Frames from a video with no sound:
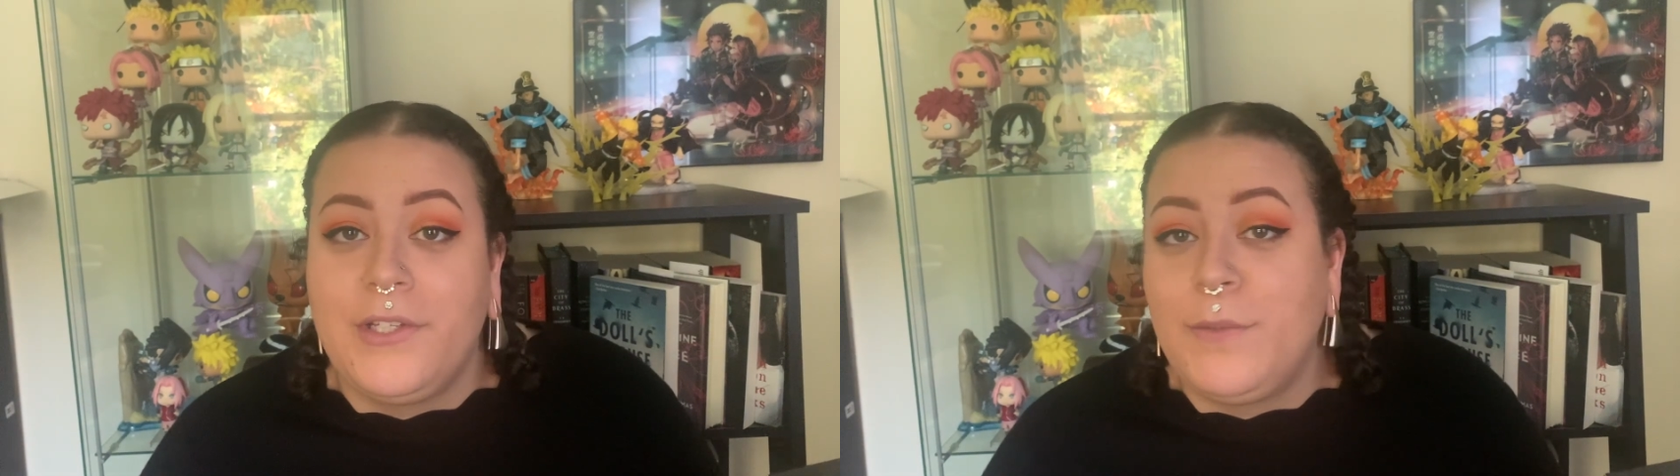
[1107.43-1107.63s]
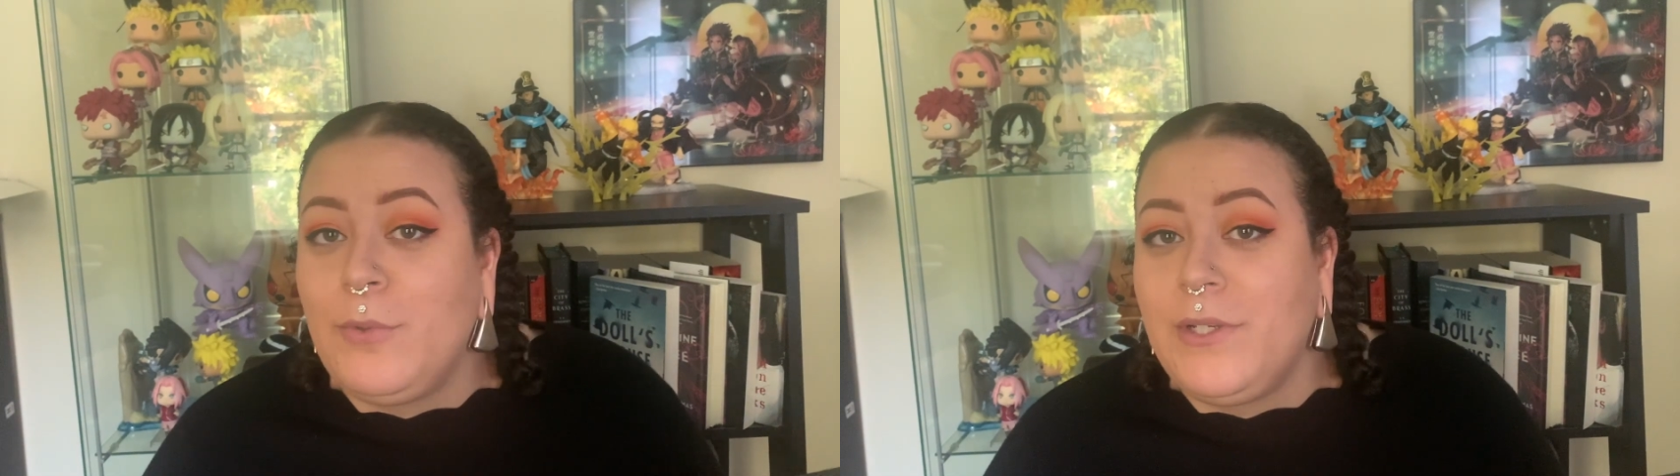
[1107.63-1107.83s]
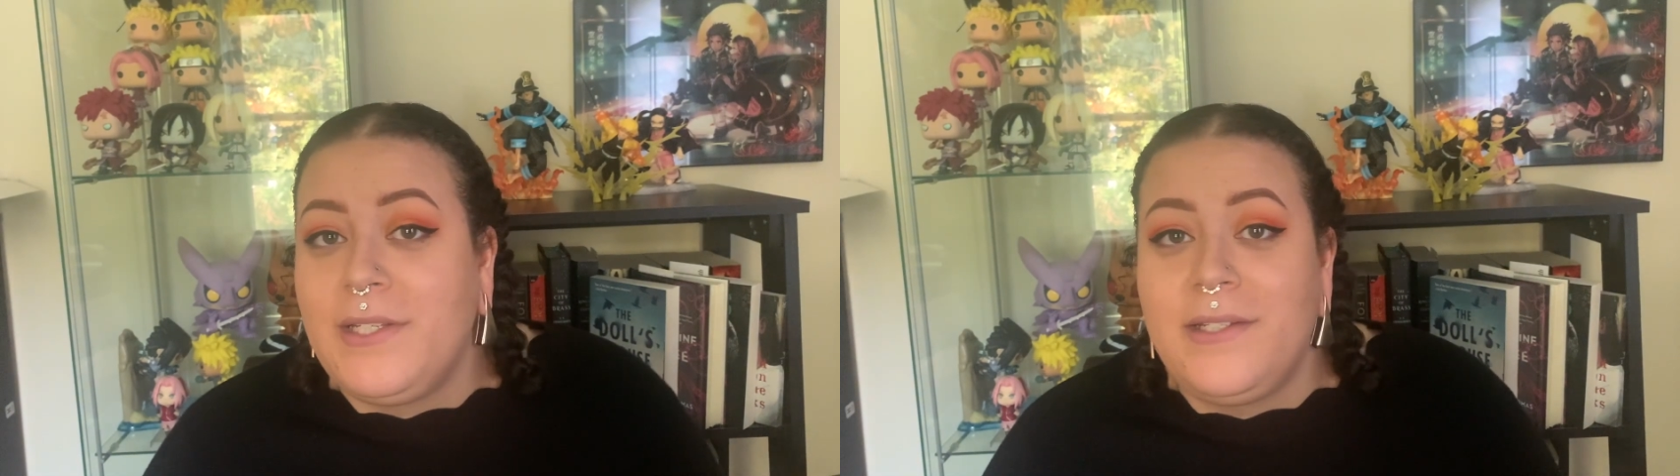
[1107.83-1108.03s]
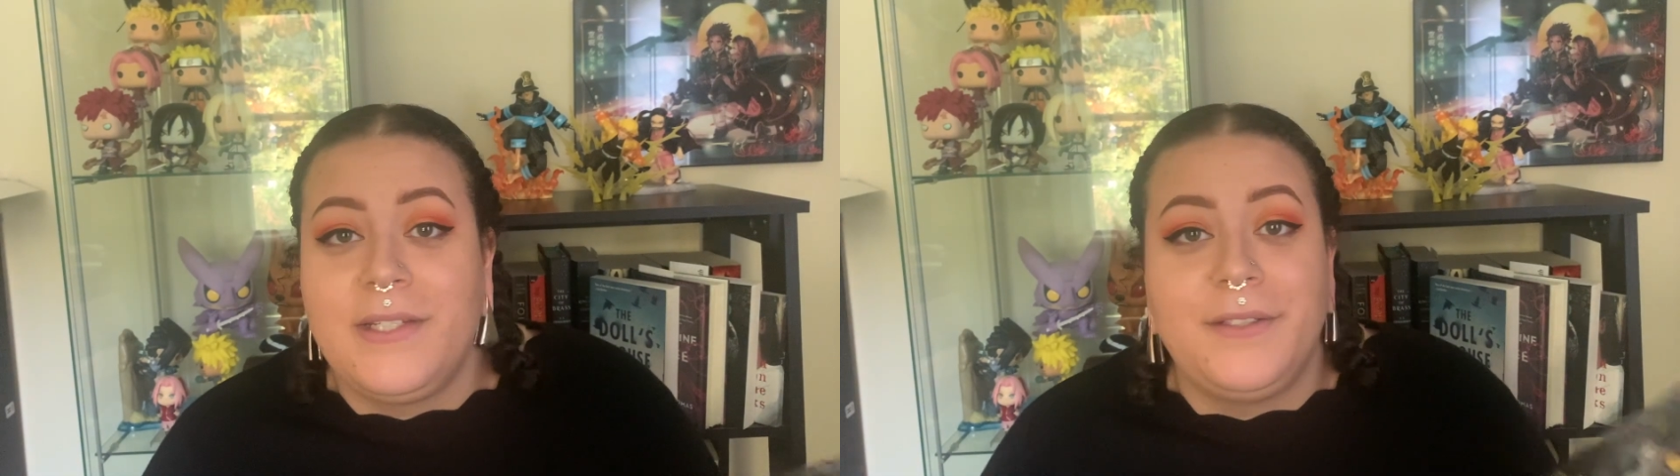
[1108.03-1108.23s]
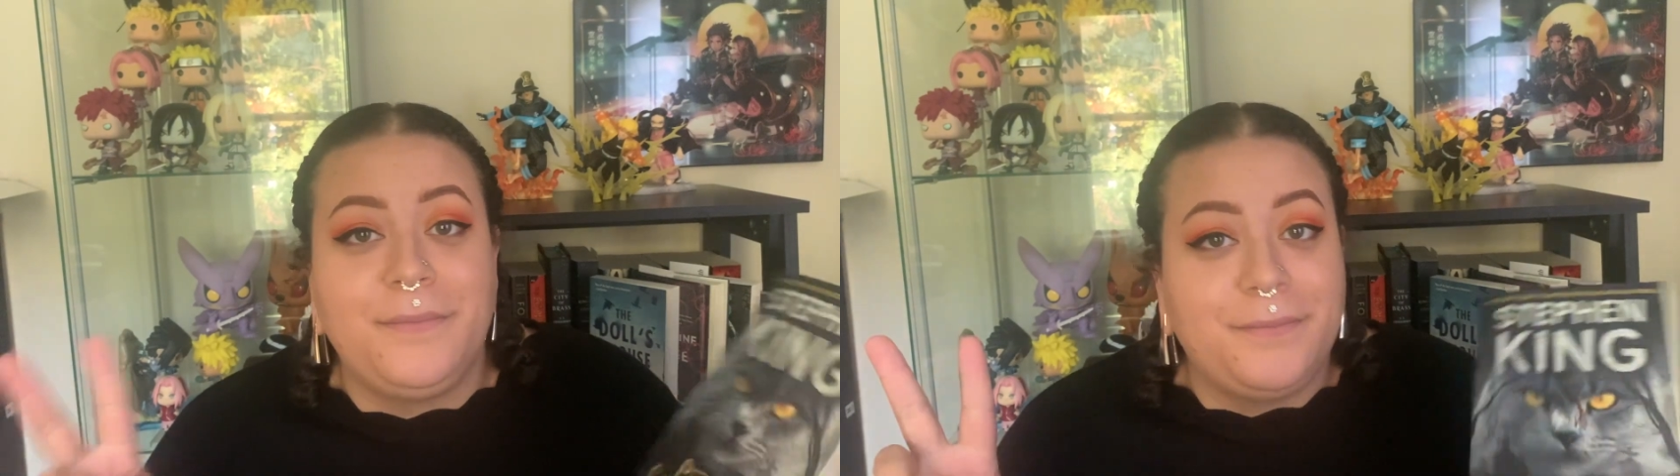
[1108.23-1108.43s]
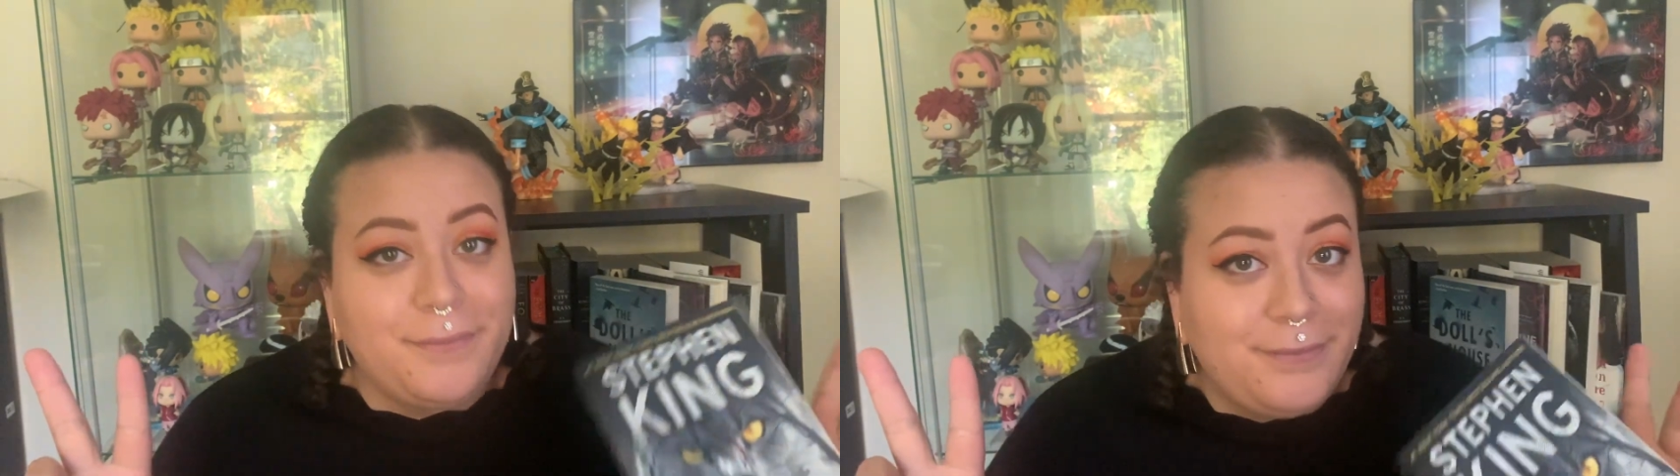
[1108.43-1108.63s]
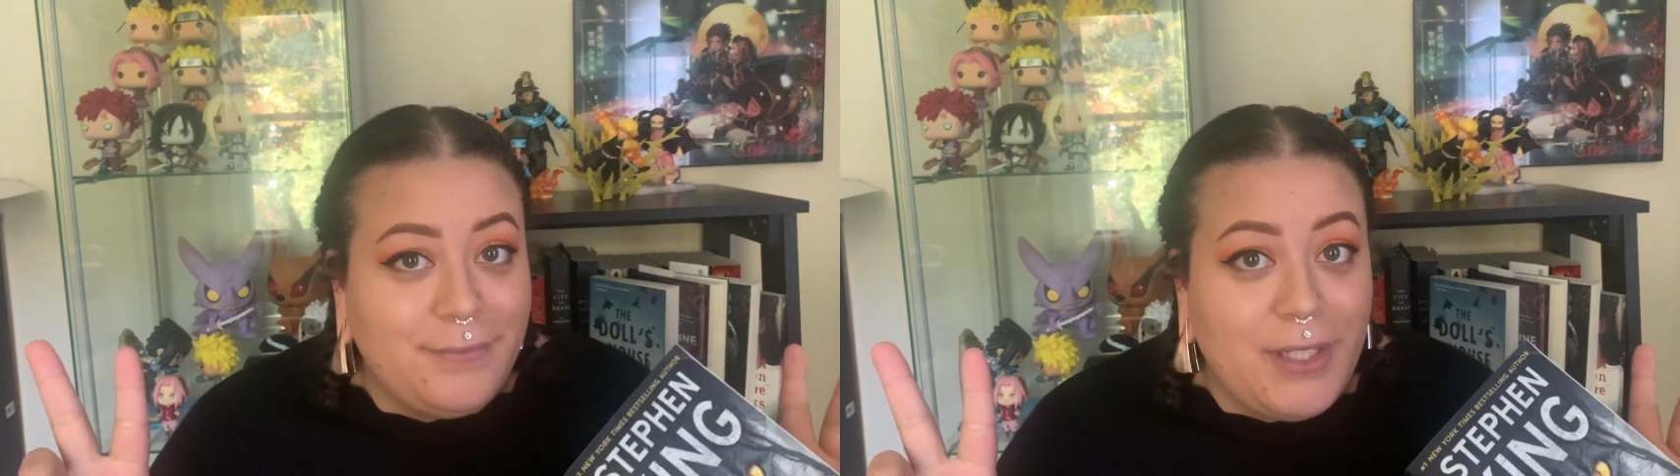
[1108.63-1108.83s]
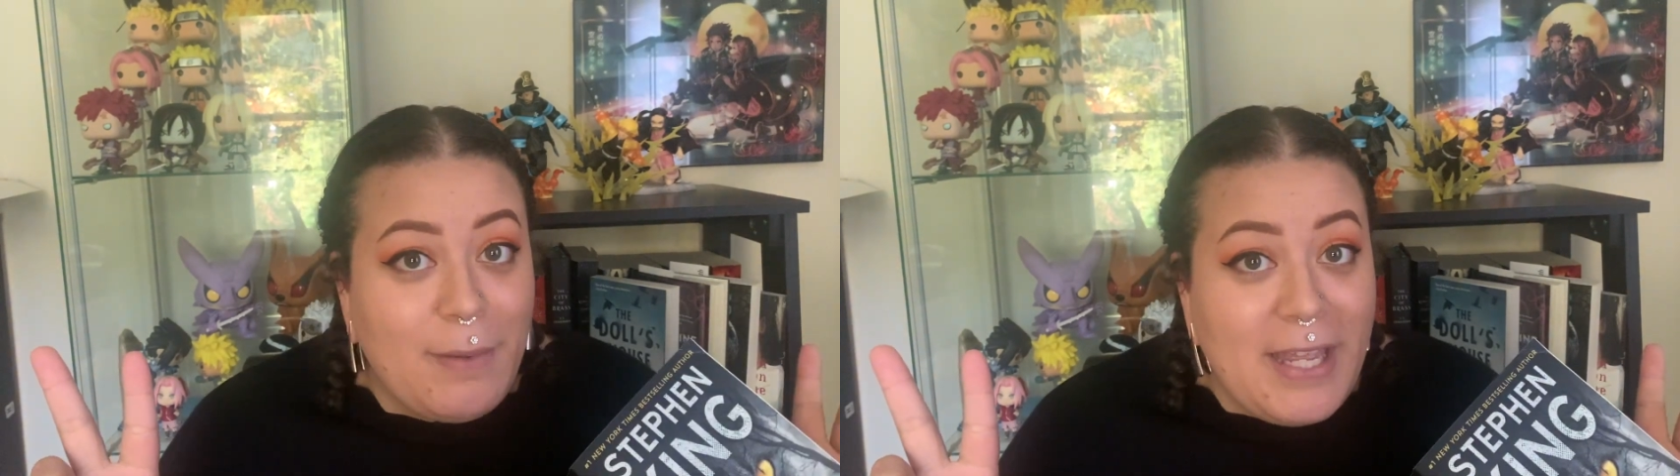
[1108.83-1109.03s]
spooky season.
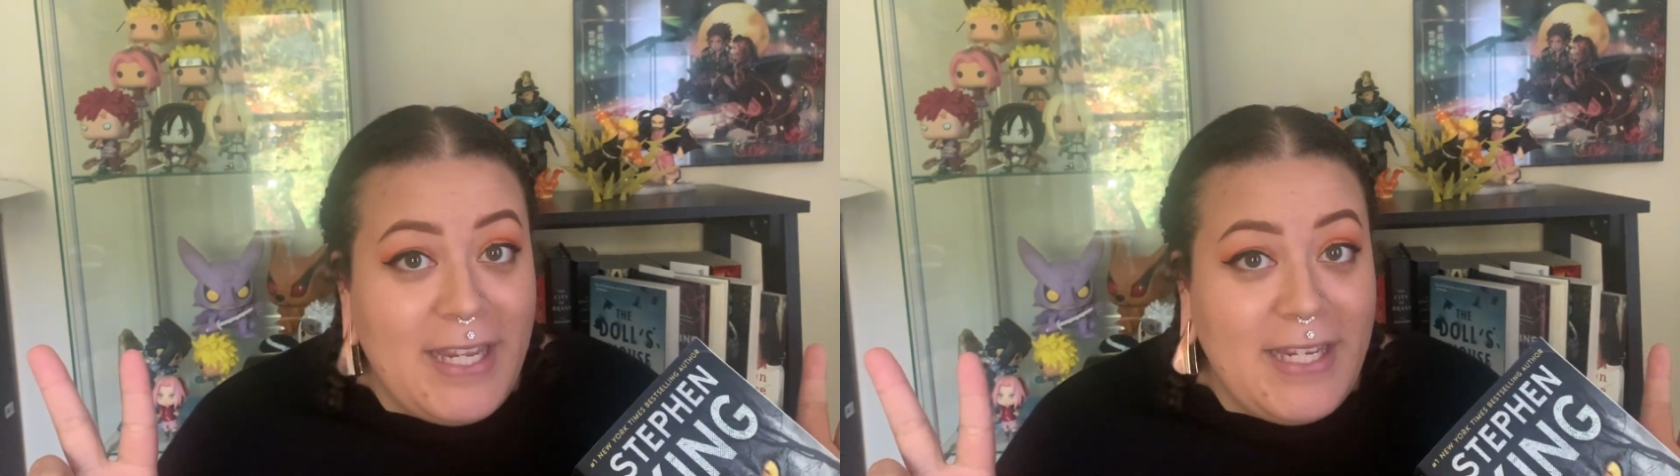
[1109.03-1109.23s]
Goodbye.